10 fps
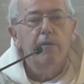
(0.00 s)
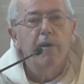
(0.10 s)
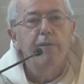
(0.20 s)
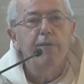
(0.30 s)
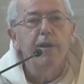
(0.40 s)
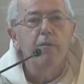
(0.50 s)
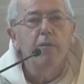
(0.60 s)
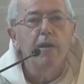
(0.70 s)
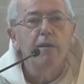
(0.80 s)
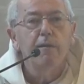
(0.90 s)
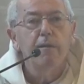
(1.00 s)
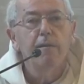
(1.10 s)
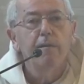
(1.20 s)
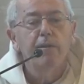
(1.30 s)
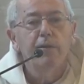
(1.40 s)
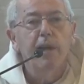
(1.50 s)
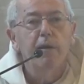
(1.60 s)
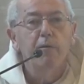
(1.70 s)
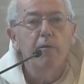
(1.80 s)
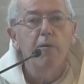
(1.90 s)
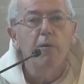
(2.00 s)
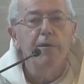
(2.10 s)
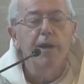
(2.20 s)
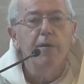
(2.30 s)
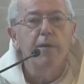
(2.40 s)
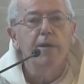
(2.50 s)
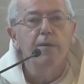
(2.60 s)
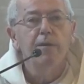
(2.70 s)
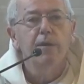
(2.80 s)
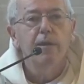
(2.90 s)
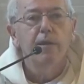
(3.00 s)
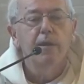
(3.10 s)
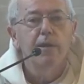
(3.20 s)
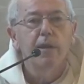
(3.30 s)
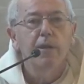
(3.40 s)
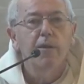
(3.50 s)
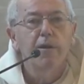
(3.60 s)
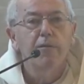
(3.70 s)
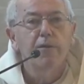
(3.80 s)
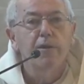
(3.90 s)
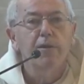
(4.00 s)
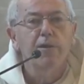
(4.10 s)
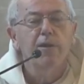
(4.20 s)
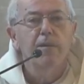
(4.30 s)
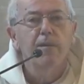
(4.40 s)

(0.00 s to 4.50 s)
roughly where the town hall now is, and Christ Church,